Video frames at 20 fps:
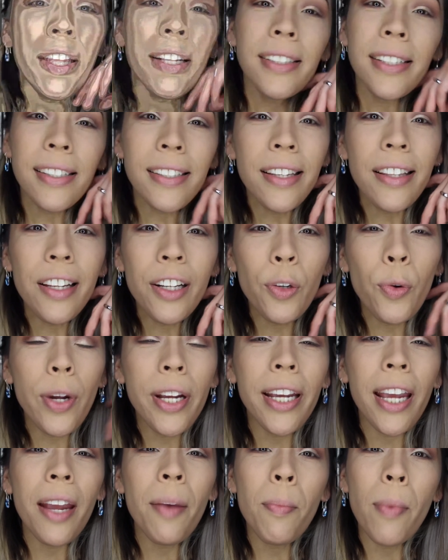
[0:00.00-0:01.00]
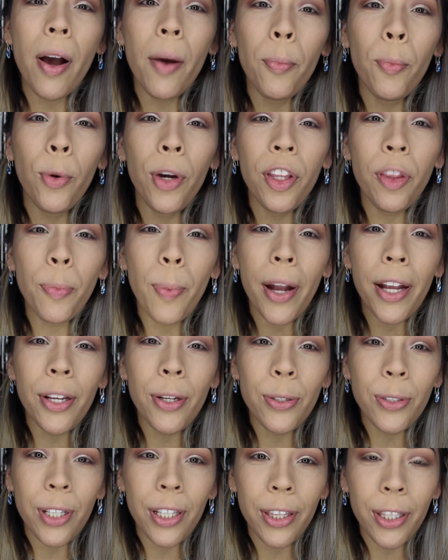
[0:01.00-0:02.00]
This is the look we came up with by
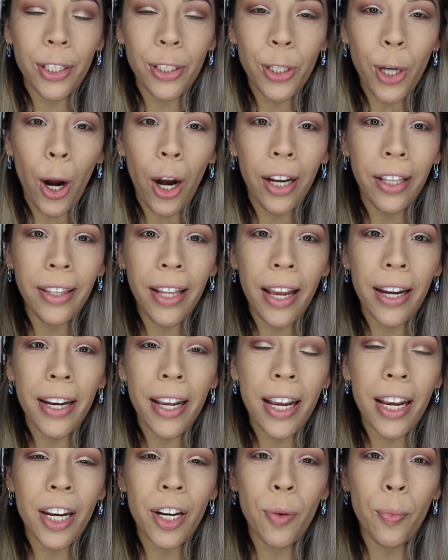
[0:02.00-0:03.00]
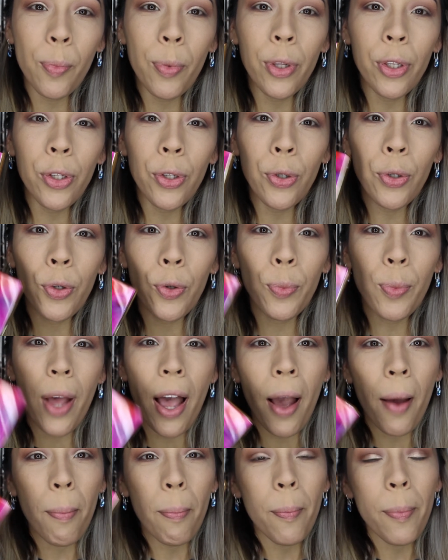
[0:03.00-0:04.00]
using the Tartelette in Bloom
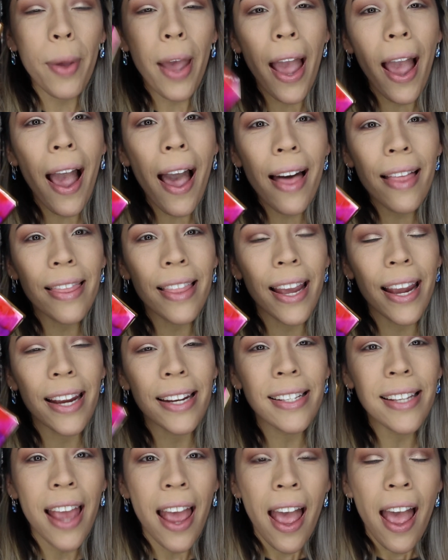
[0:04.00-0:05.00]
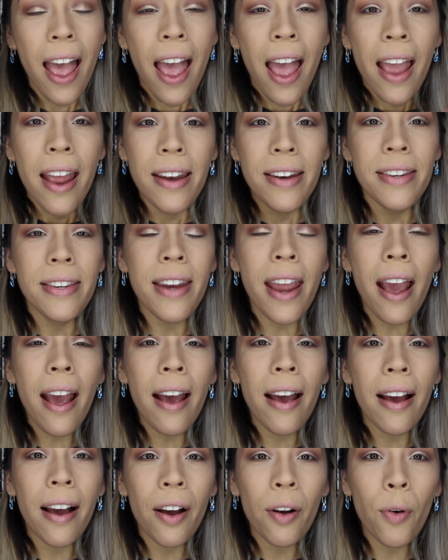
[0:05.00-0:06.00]
palette.
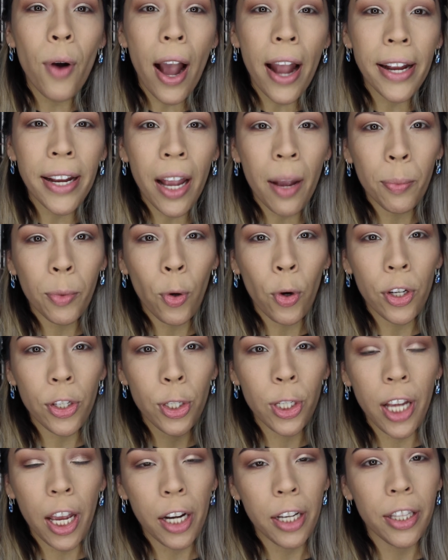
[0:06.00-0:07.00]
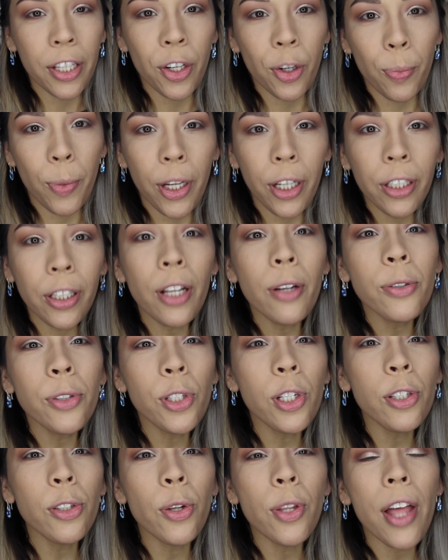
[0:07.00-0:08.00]
Now I am going to get a little bit
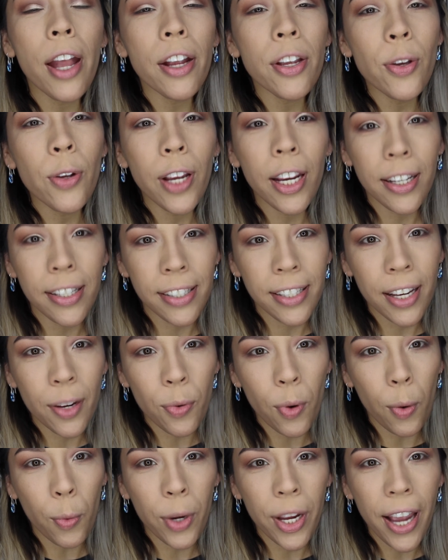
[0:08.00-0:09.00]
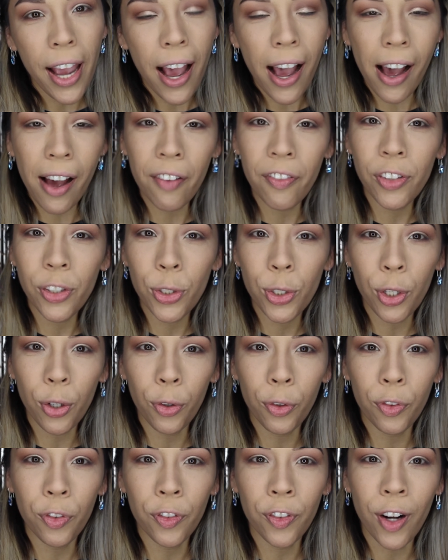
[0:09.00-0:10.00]
closer so that you can see what we have
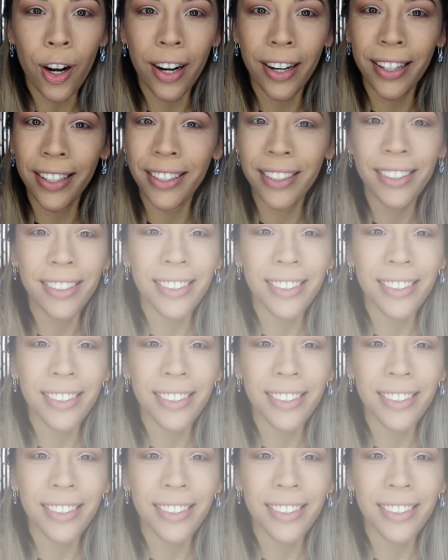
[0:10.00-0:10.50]
so far.